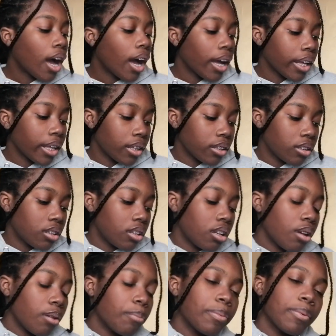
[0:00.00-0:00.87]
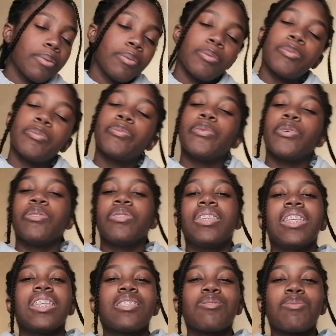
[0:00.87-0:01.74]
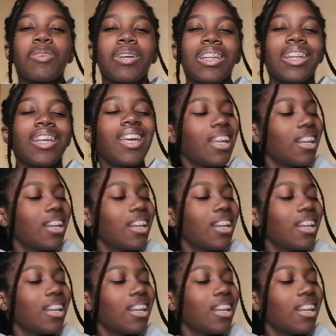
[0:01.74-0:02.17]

I ended up with this one.